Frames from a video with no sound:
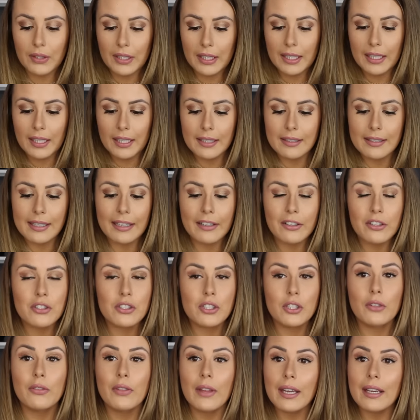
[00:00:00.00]
The next
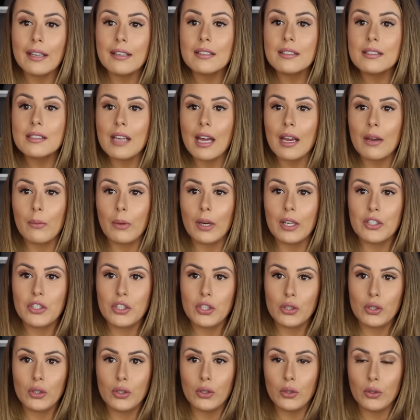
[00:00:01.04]
two things I want
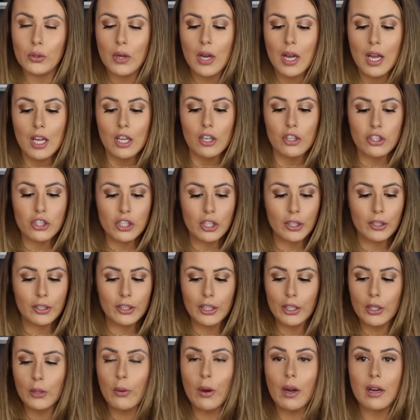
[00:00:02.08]
to show
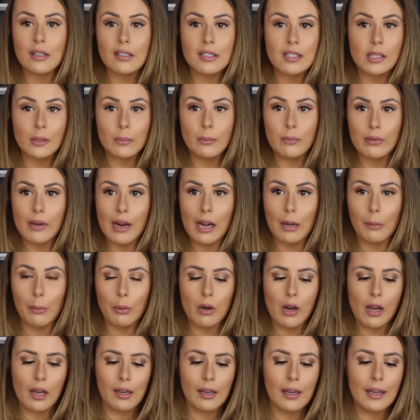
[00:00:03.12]
you are some brow
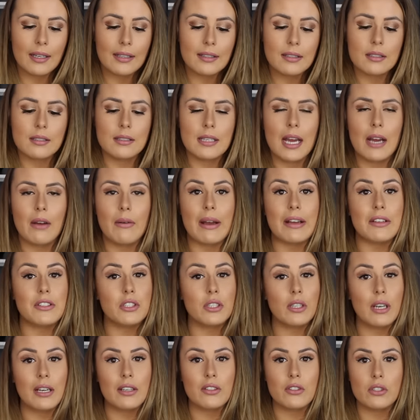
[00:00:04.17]
products. Now, as
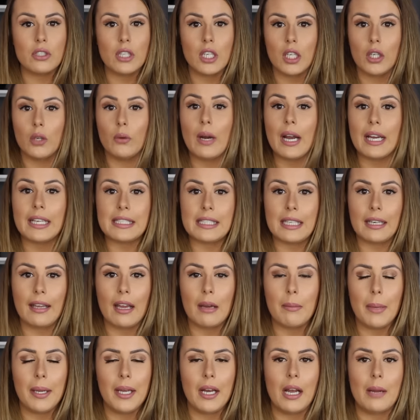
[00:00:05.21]
you guys know, I did
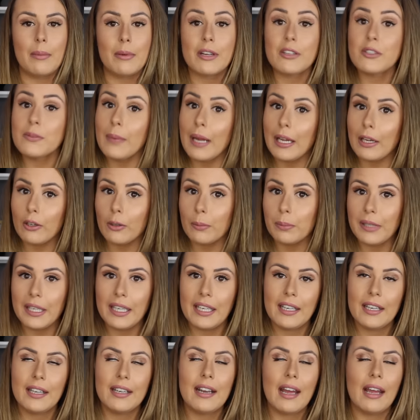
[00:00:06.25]
get my eyebrows
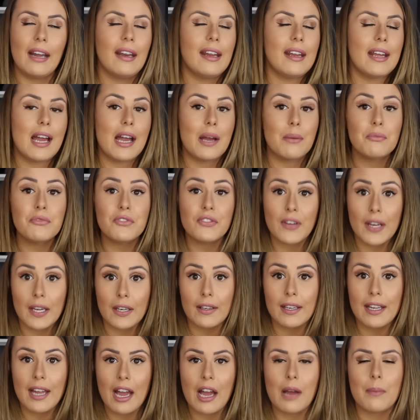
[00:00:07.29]
microbladed and I am
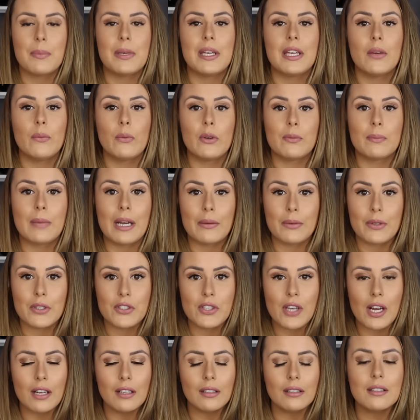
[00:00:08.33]
very happy with my
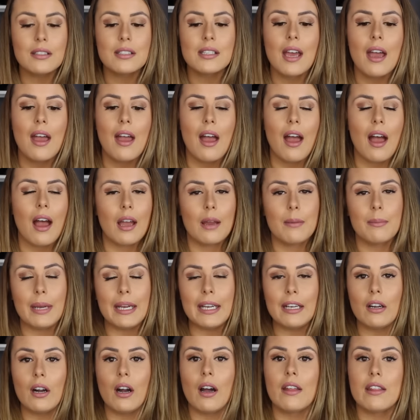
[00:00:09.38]
results. I
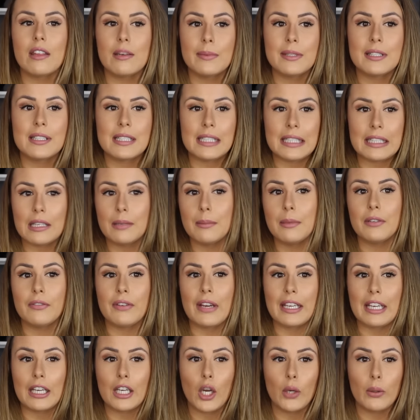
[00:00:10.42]
might call them and see them if
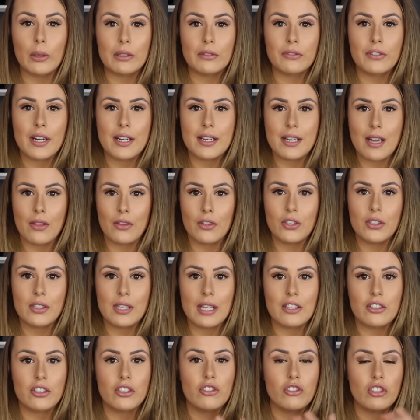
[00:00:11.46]
I can go in for another
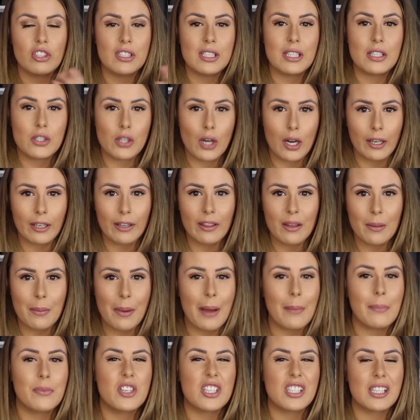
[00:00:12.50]
session just to darken them
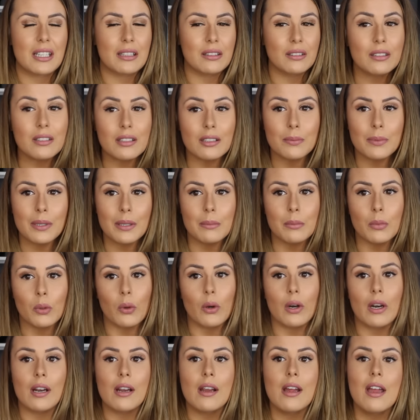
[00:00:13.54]
up just a little bit
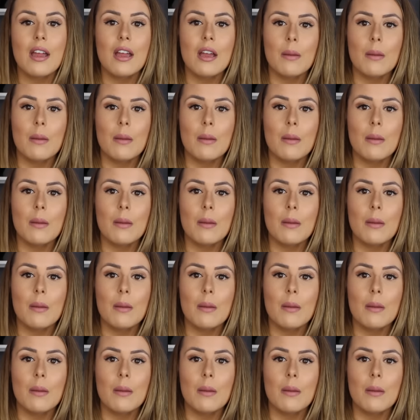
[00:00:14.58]
more,